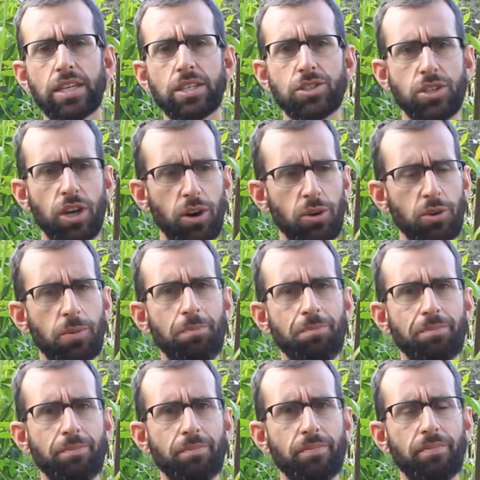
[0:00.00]
So,
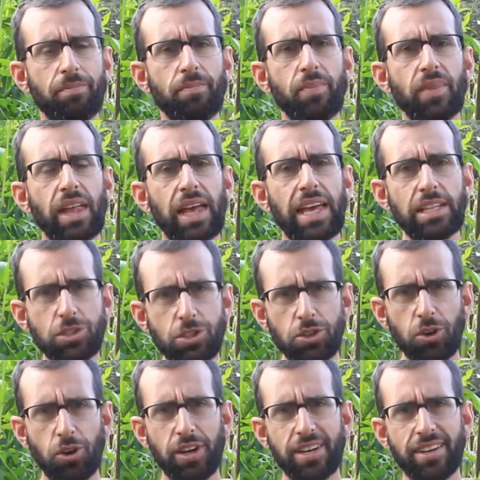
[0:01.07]
in
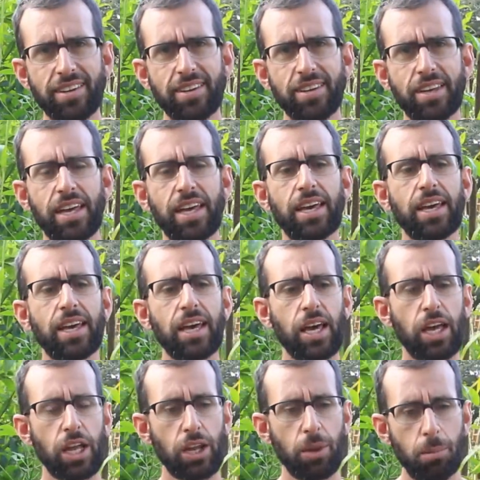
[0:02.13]
short,
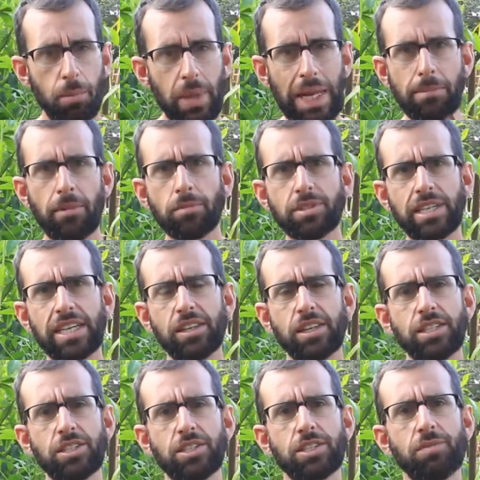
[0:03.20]
minimum
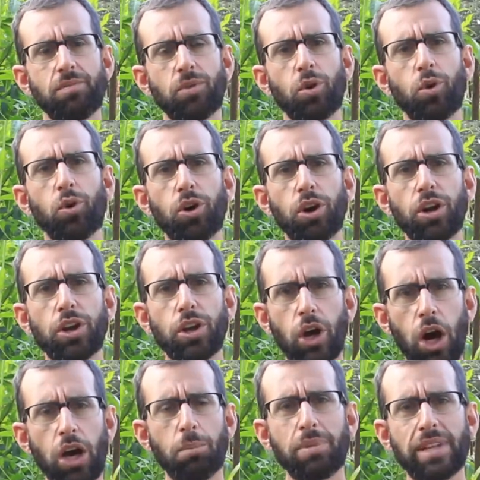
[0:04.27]
tillage, or
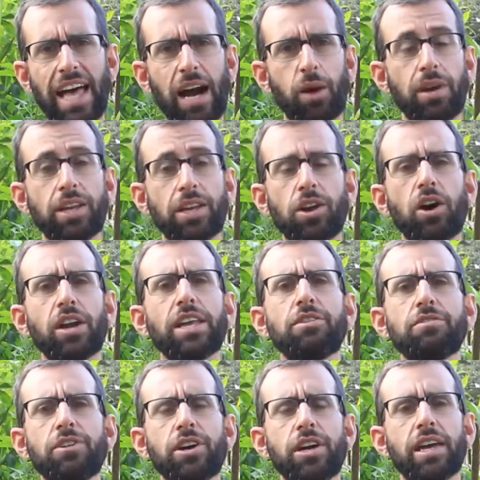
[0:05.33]
not plowing, not
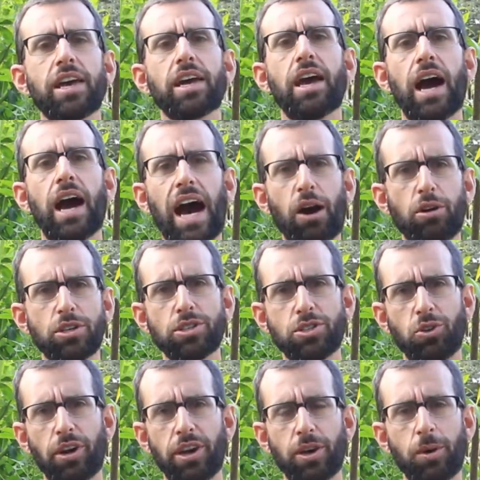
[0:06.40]
inverting our
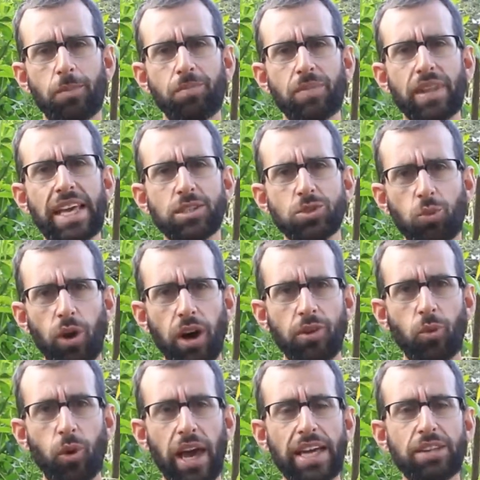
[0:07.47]
soil, is
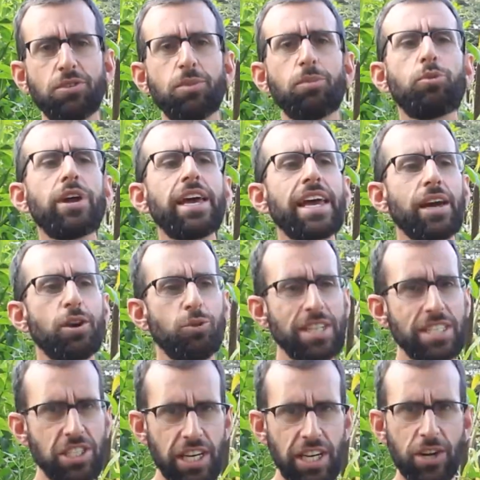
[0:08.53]
one way to bring
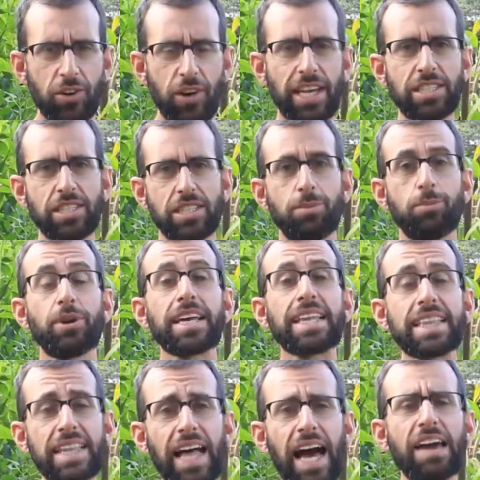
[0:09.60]
regeneration,
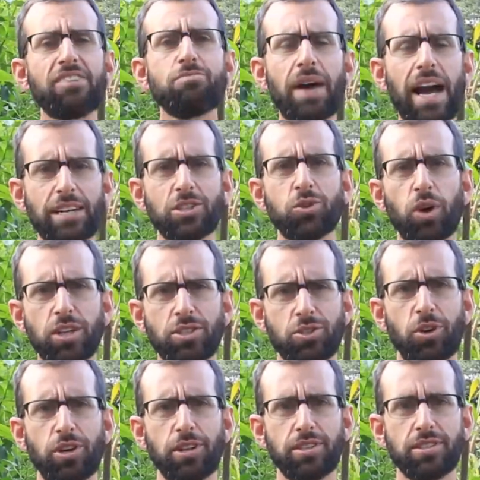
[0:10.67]
bring life back to our
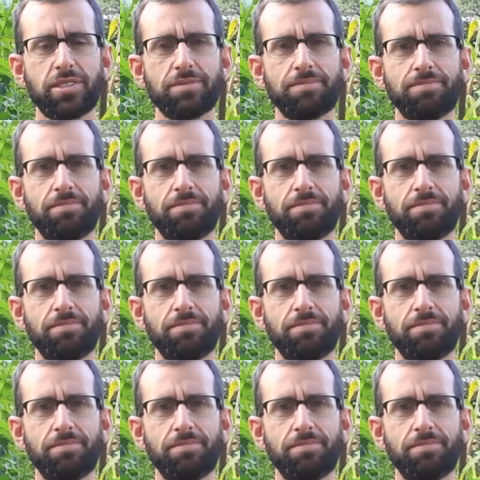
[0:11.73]
soils.